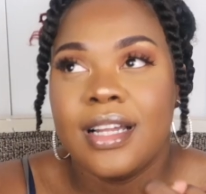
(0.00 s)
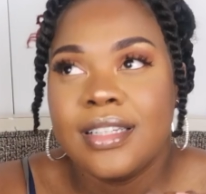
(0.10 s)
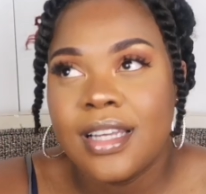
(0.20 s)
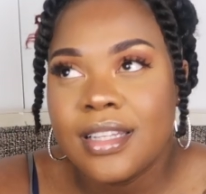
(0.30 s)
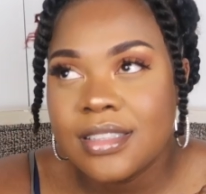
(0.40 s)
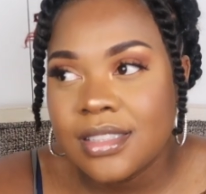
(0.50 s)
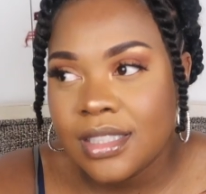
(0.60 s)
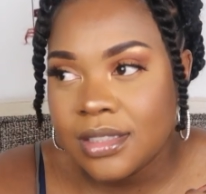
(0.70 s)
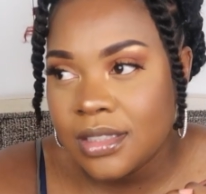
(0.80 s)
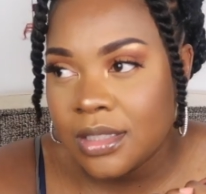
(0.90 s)
Another
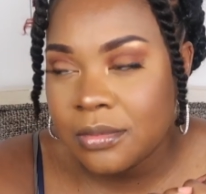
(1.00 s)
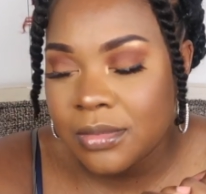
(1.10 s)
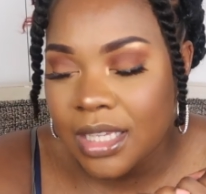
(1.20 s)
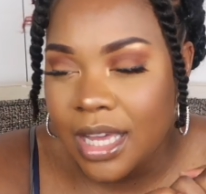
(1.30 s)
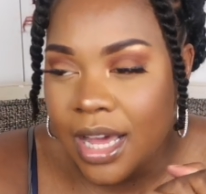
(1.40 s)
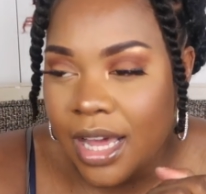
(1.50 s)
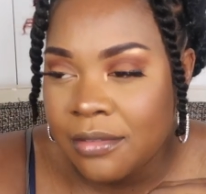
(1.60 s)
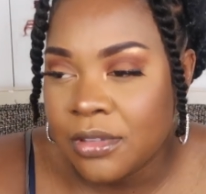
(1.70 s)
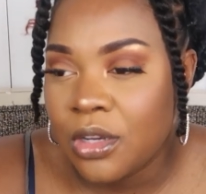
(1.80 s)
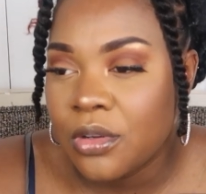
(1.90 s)
symptom that
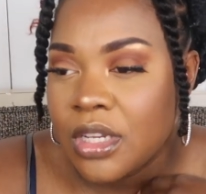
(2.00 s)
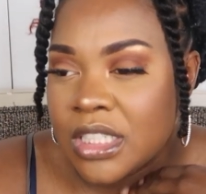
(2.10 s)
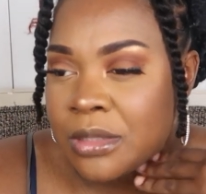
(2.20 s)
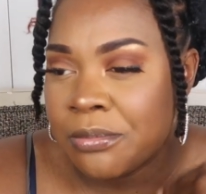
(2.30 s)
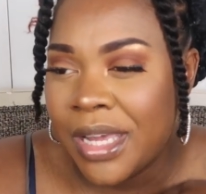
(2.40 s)
I noticed,